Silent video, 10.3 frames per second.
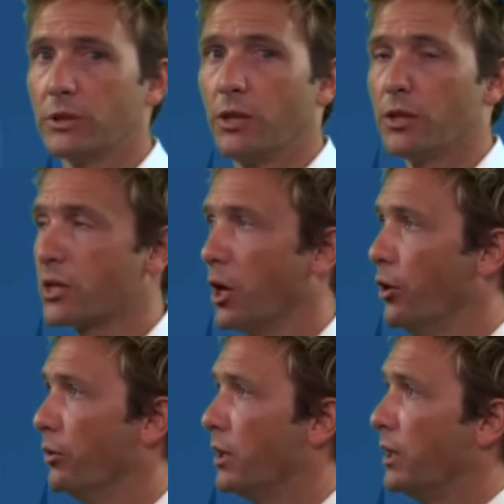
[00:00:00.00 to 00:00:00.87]

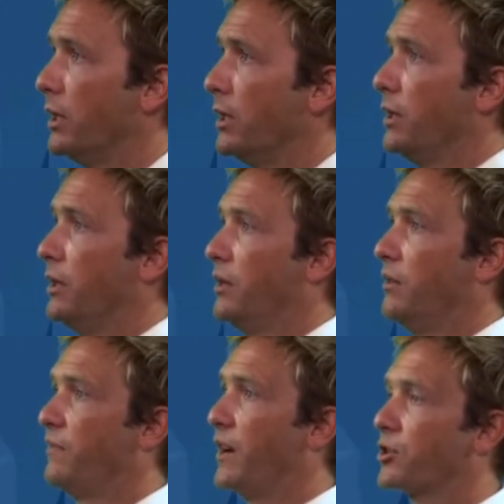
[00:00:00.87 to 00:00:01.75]
So,
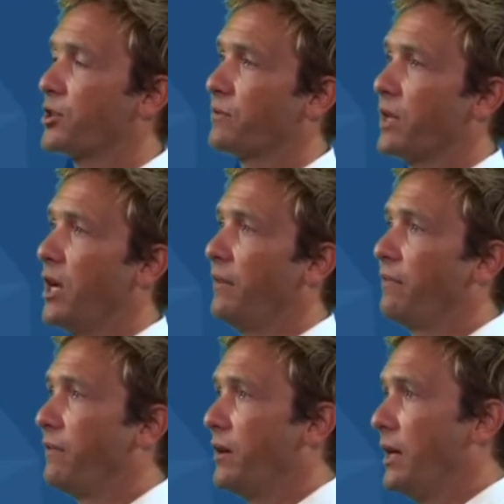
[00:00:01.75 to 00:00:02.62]
functions of
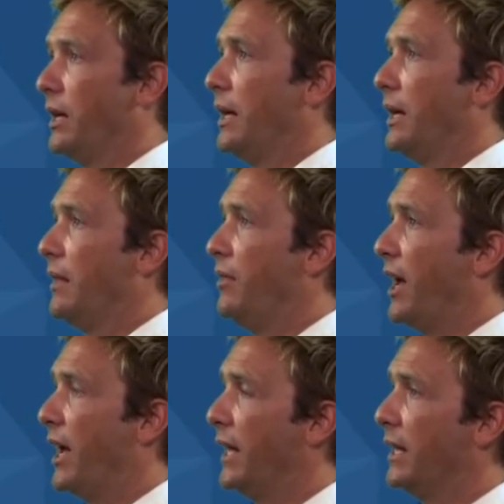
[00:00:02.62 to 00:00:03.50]
life.
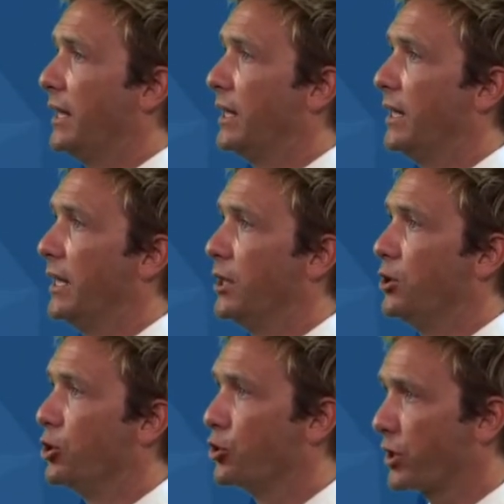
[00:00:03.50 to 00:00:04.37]
They need
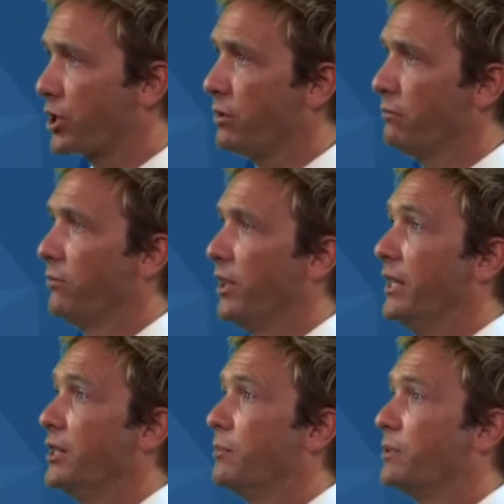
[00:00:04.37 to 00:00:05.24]
nutrition, they
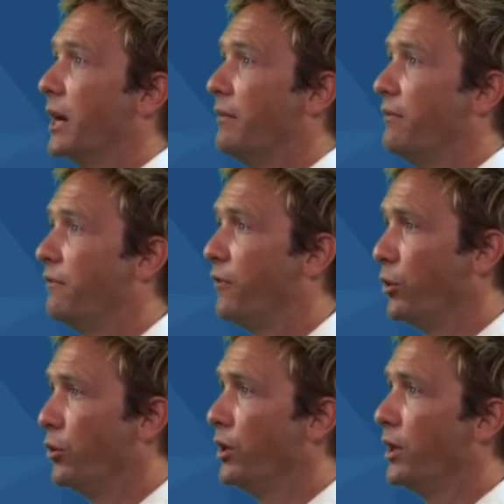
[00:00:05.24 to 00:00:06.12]
need to obtain
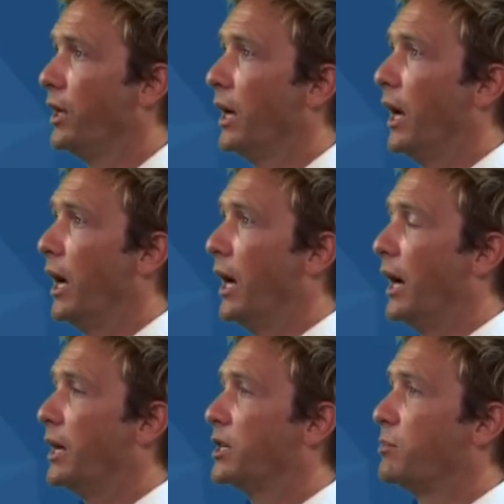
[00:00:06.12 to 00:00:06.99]
food
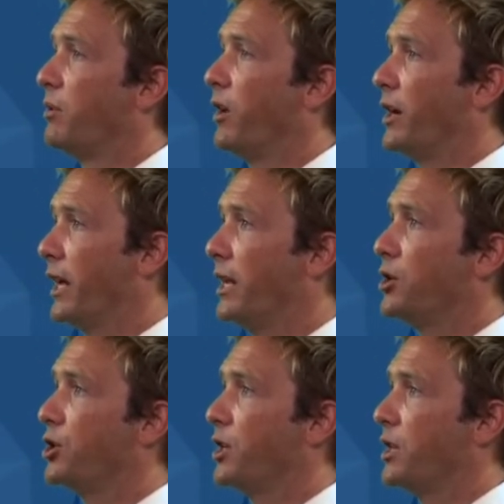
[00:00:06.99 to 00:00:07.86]
to provide
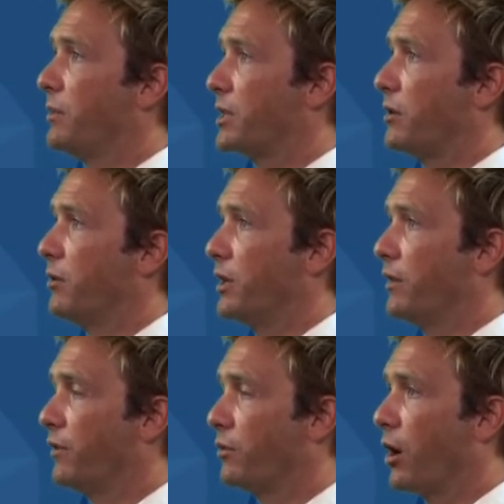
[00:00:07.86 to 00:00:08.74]
energy and the material needed
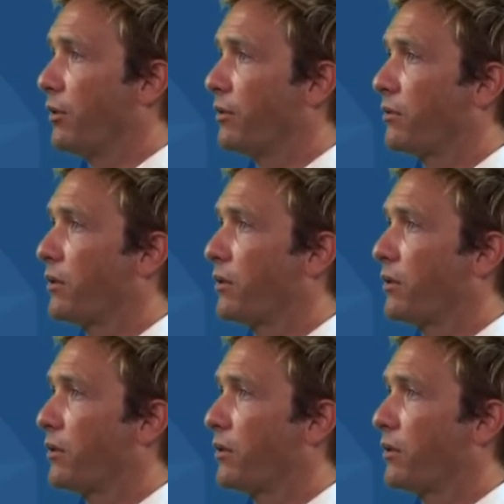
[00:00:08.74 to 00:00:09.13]
for growth.